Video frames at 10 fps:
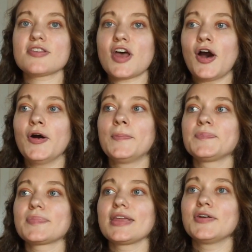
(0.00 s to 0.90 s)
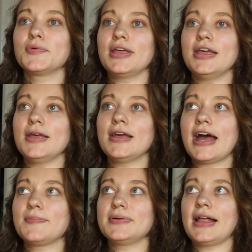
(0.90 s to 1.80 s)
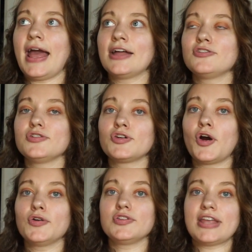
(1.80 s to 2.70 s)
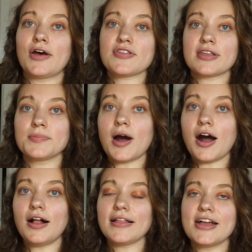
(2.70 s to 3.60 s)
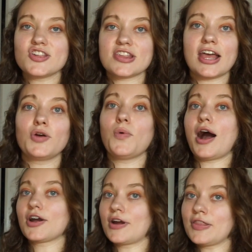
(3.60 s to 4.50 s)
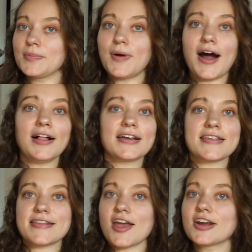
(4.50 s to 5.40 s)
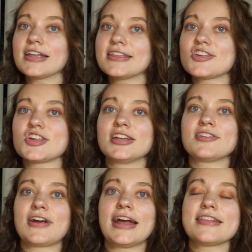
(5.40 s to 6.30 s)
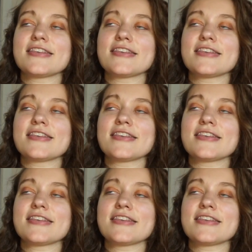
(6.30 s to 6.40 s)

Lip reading: So we had planned to go to Towson Mall and just like walk around the mall because it's air conditioned, right?